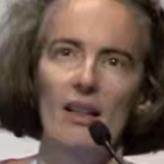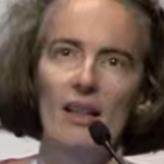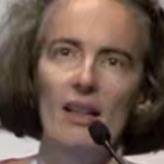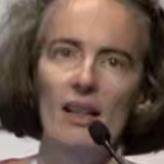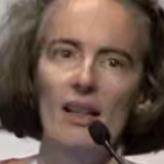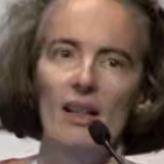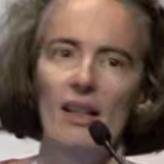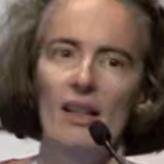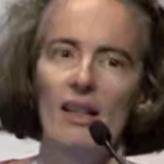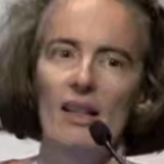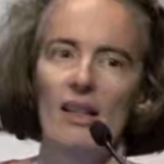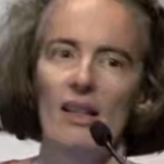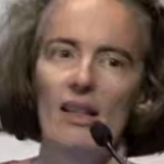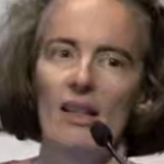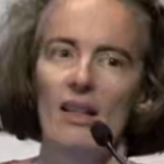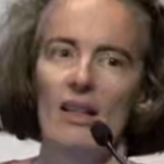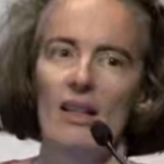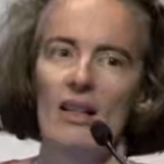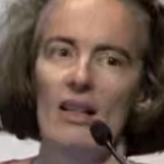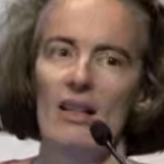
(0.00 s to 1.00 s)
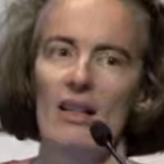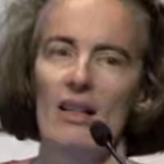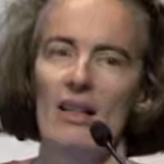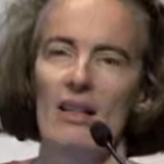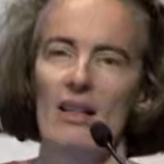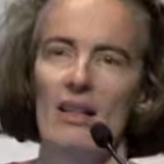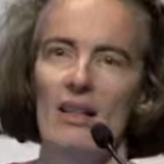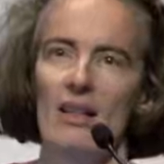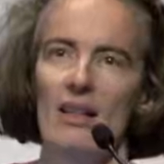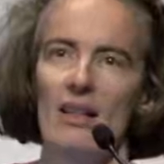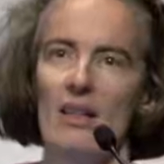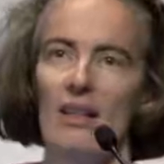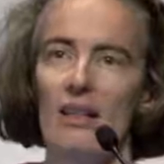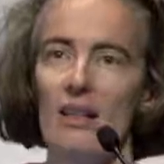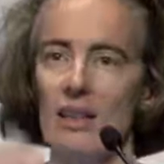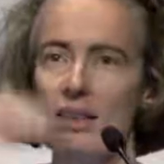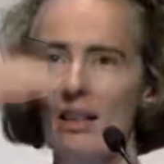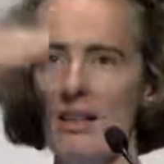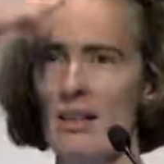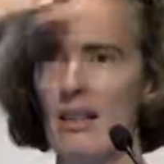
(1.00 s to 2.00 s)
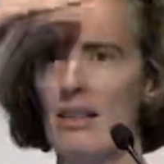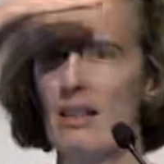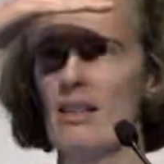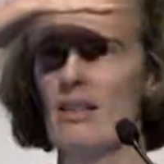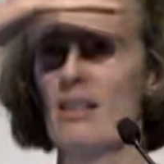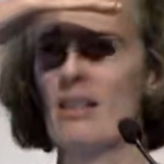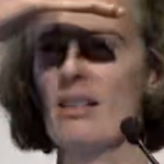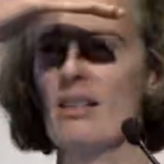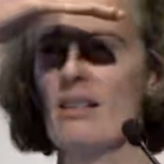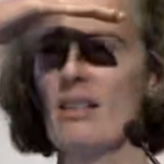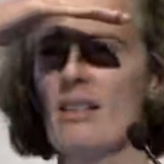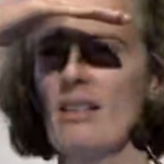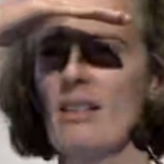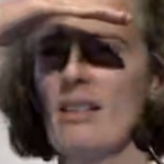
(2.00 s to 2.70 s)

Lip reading: (no one is talking)